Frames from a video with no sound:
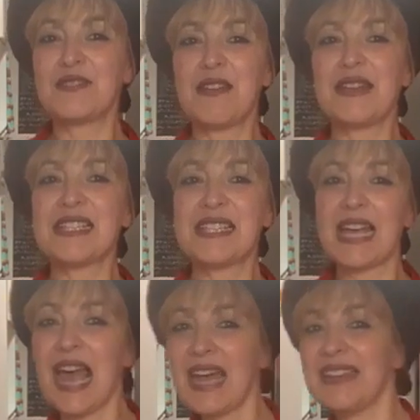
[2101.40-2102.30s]
there is
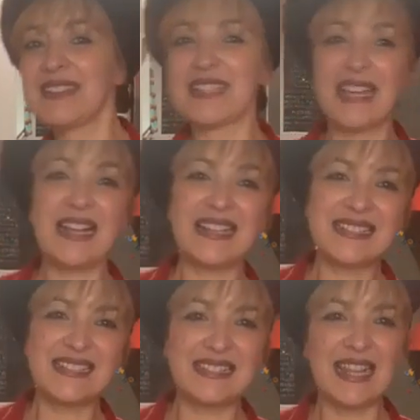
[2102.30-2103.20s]
anything
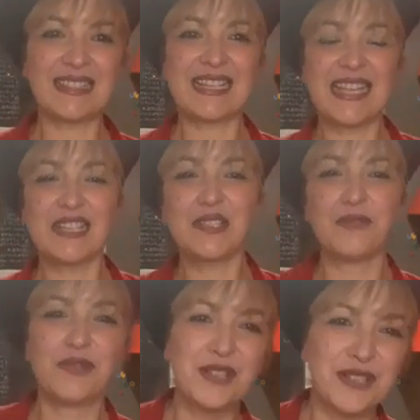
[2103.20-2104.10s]
else that I can do
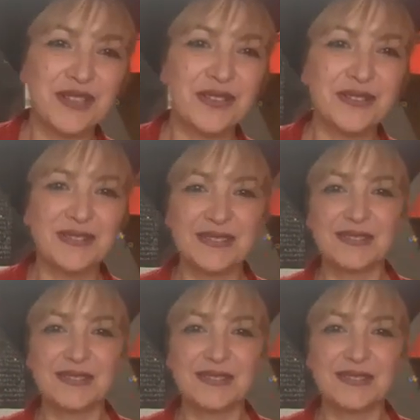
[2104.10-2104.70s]
for you,